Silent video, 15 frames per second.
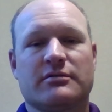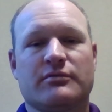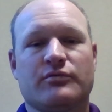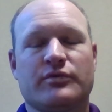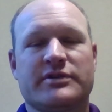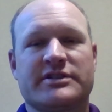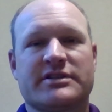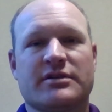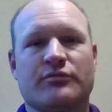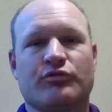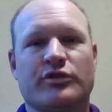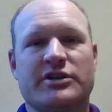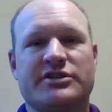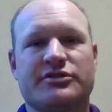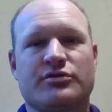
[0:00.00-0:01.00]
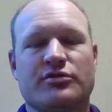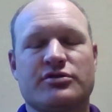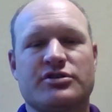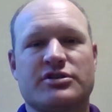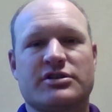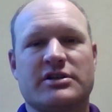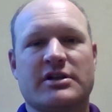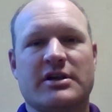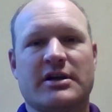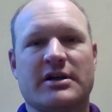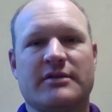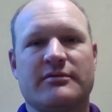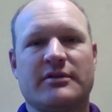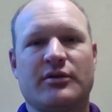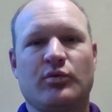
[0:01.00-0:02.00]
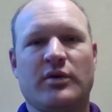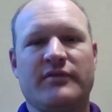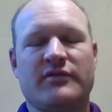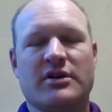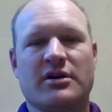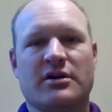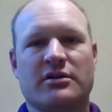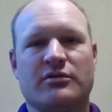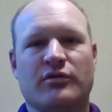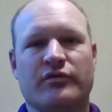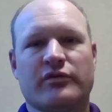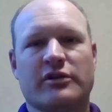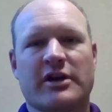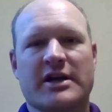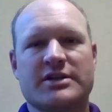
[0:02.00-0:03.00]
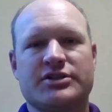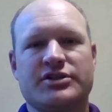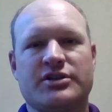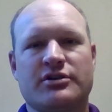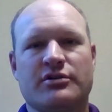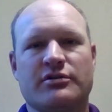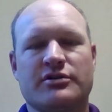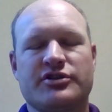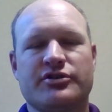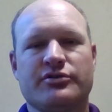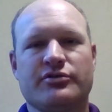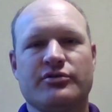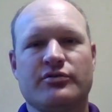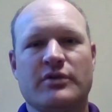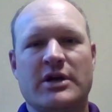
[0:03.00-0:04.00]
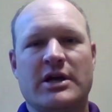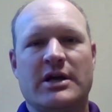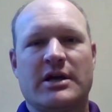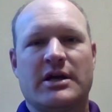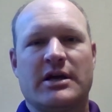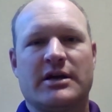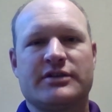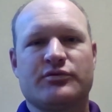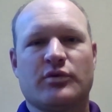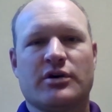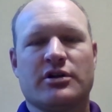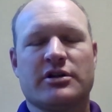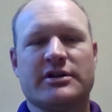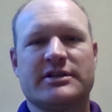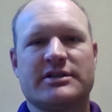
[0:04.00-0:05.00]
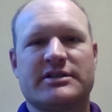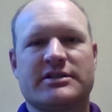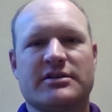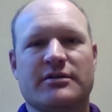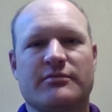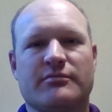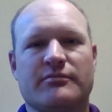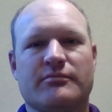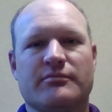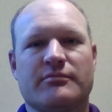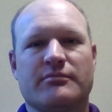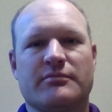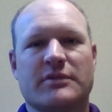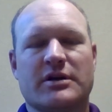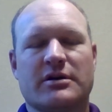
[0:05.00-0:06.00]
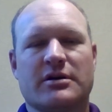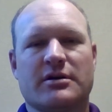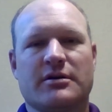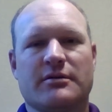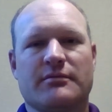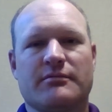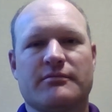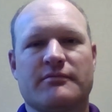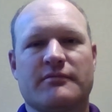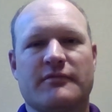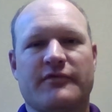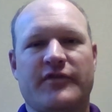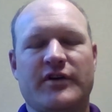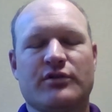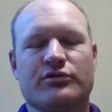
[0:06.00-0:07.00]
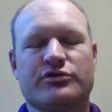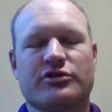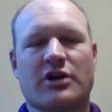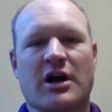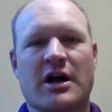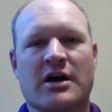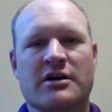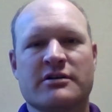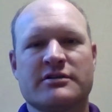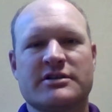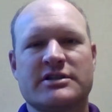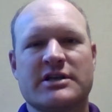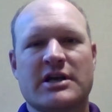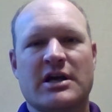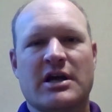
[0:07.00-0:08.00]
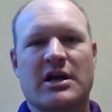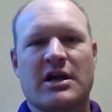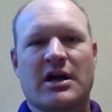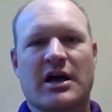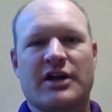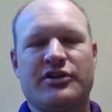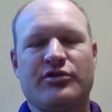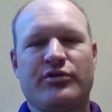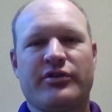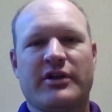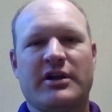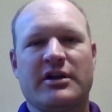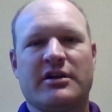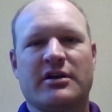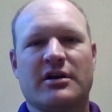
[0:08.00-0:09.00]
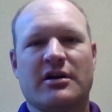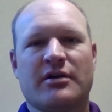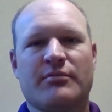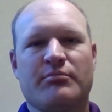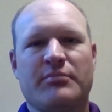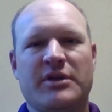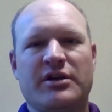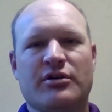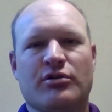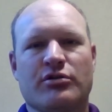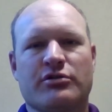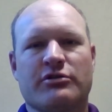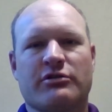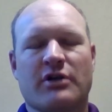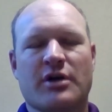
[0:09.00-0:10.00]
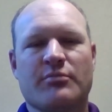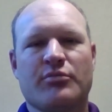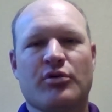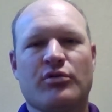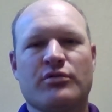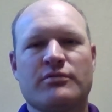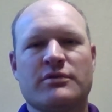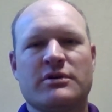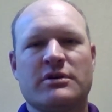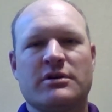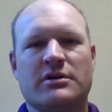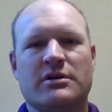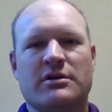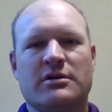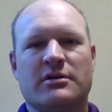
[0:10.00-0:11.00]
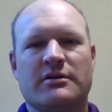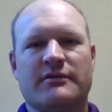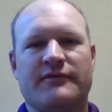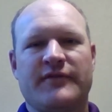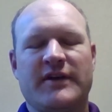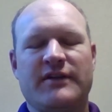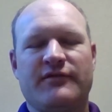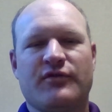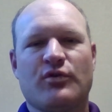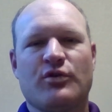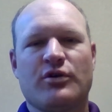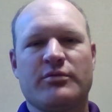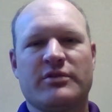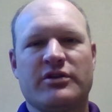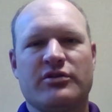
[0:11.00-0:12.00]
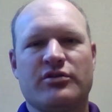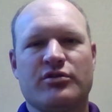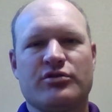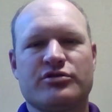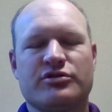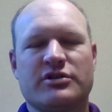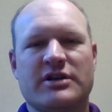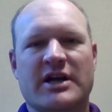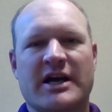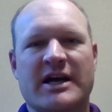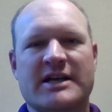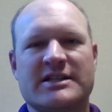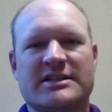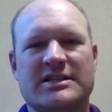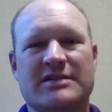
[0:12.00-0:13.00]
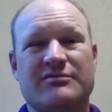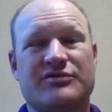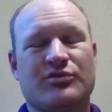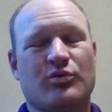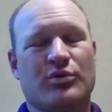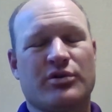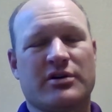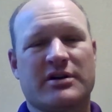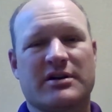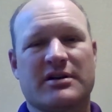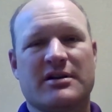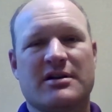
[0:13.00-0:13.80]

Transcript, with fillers: with some research that, that we've done over the last year or two as well as some um, field trials i do think a meal crumble feed form in the nursery diet seems to work